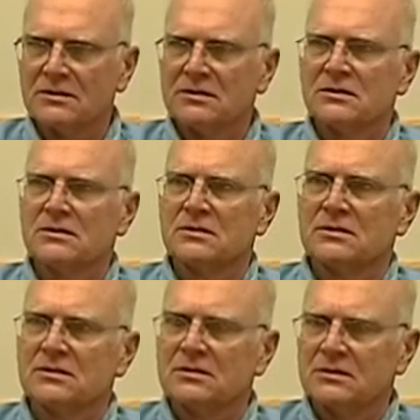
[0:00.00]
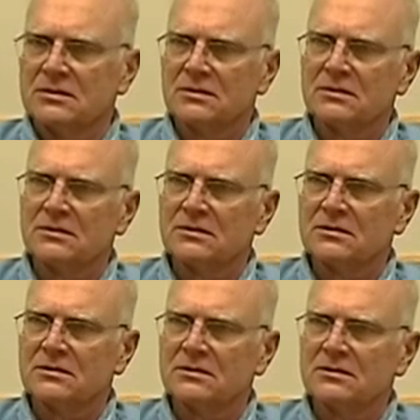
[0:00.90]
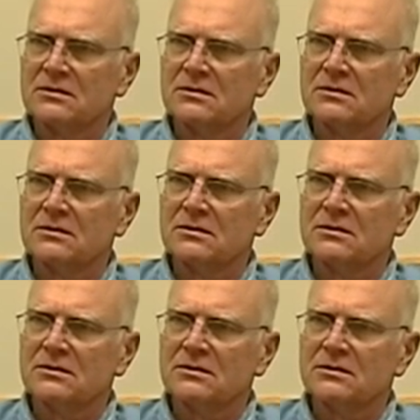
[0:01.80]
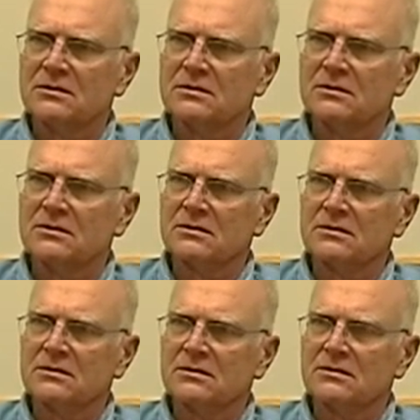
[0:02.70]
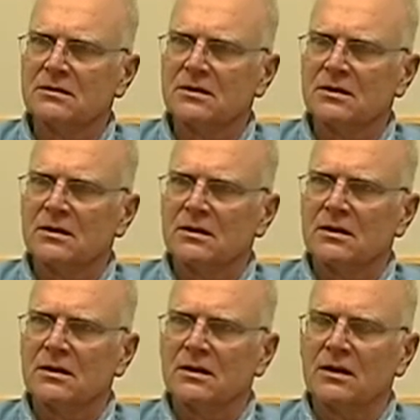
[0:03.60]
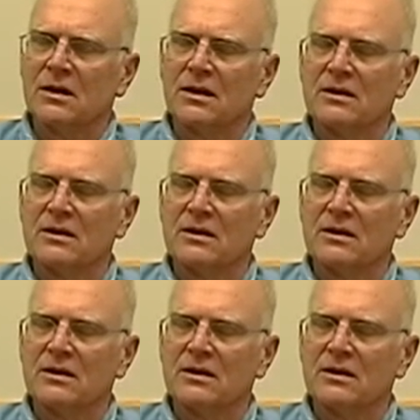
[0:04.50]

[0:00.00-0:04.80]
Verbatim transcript: Okay, and um, what war did you serve during?